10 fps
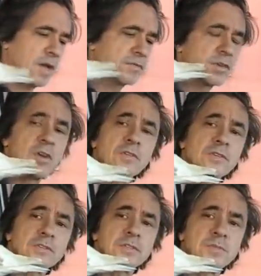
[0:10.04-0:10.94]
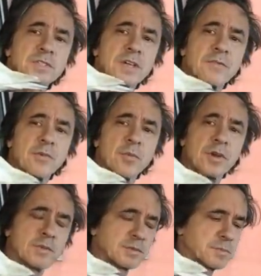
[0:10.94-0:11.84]
I have to go do some stuff in
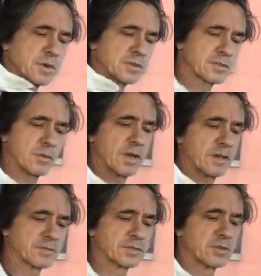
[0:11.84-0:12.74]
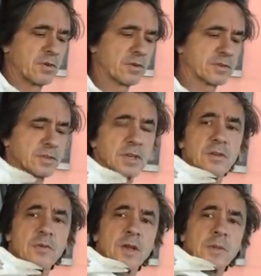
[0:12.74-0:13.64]
Williamsburg, so I have Solar Tin
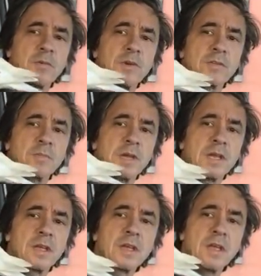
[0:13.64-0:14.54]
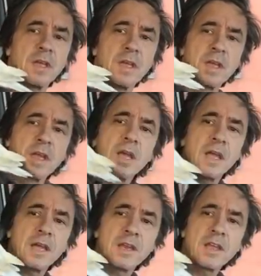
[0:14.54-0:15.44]
and Remy with me.
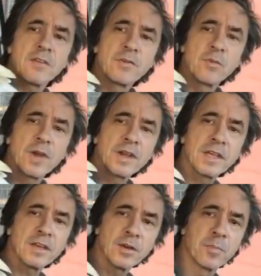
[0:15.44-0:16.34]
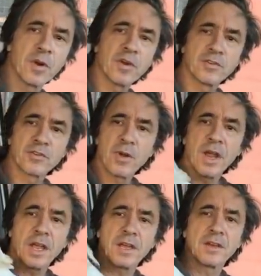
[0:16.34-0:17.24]
And if you want to get your bird
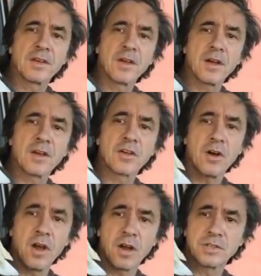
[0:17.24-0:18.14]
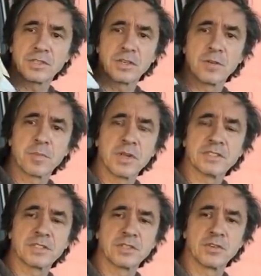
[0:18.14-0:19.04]
trained, a car is a good
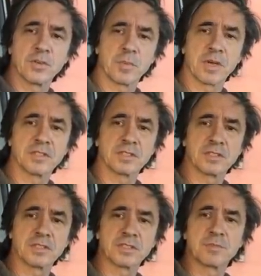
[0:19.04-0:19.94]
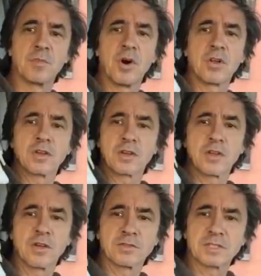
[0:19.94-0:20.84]
place to do it because it's a small
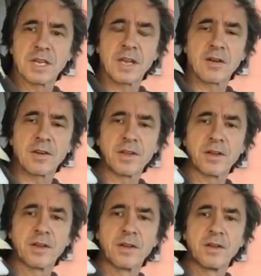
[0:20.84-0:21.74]
enclosed area.